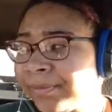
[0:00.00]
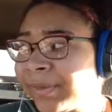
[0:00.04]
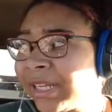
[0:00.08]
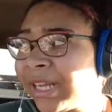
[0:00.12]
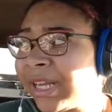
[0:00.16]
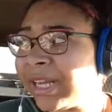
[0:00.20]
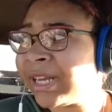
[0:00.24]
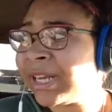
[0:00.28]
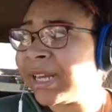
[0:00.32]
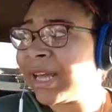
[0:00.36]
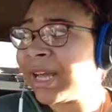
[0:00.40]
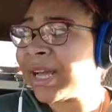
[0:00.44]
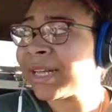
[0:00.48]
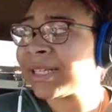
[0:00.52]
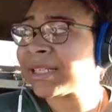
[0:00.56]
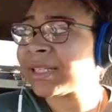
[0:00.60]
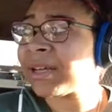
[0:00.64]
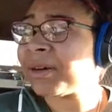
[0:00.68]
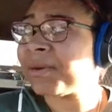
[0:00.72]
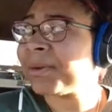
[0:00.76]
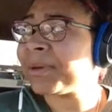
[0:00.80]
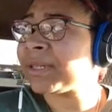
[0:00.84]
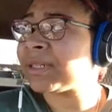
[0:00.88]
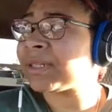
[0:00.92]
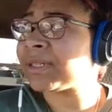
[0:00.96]
And he asked
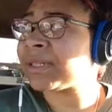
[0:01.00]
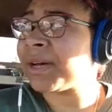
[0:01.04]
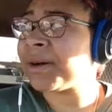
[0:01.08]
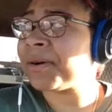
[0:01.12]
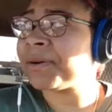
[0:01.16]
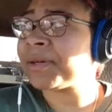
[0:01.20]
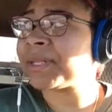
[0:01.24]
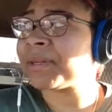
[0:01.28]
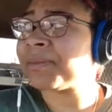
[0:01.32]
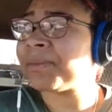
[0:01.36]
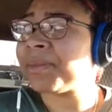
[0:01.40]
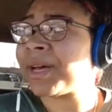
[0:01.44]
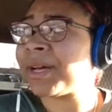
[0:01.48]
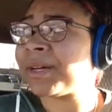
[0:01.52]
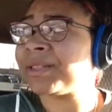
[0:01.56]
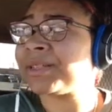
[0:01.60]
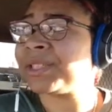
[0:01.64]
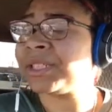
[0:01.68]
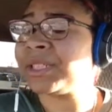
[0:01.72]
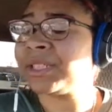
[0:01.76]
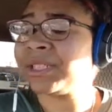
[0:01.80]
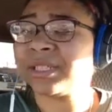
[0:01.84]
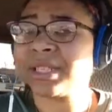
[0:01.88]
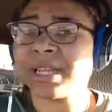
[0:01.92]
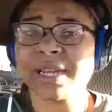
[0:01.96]
her what the song is about, and
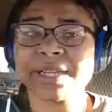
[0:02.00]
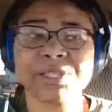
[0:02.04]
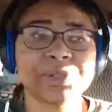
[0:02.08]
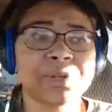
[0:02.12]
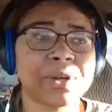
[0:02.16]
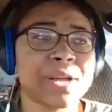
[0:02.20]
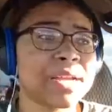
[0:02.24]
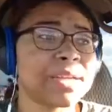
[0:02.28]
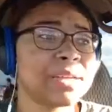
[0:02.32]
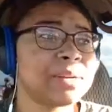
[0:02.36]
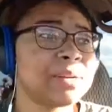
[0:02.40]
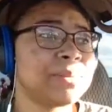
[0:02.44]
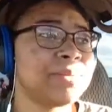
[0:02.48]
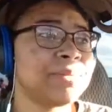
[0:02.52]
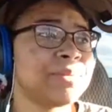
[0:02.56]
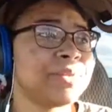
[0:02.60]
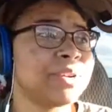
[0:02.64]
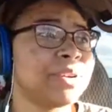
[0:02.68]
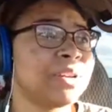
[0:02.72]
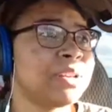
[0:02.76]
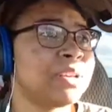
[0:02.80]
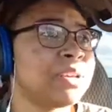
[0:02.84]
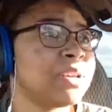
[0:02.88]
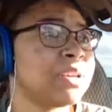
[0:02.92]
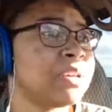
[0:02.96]
she's like, triumph
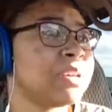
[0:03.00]
and